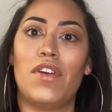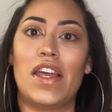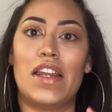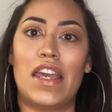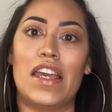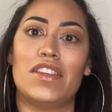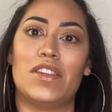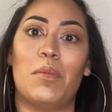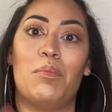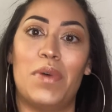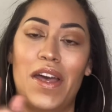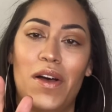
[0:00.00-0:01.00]
and hit the
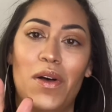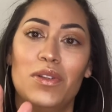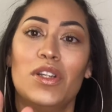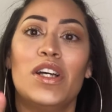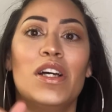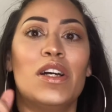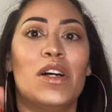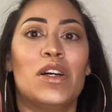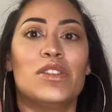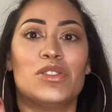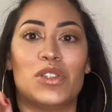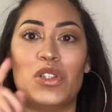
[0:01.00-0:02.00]
bell
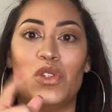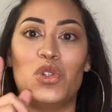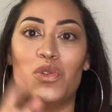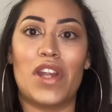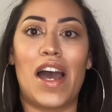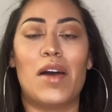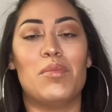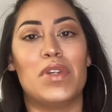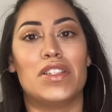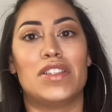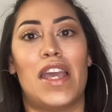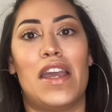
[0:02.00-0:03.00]
so you do not
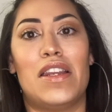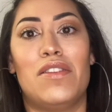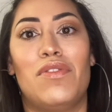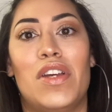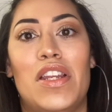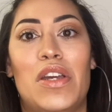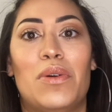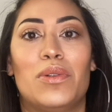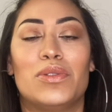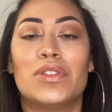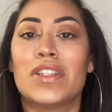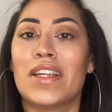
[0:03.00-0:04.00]
miss any
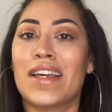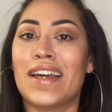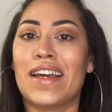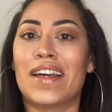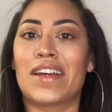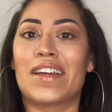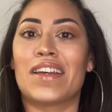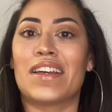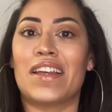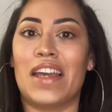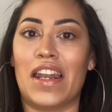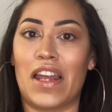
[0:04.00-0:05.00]
videos.
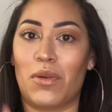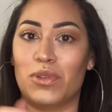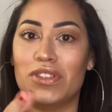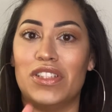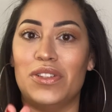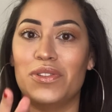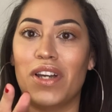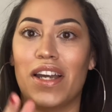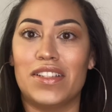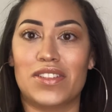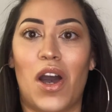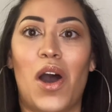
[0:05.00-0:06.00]
And I will see you
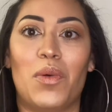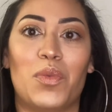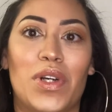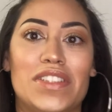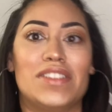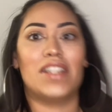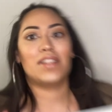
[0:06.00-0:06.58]
guys on Wednesday.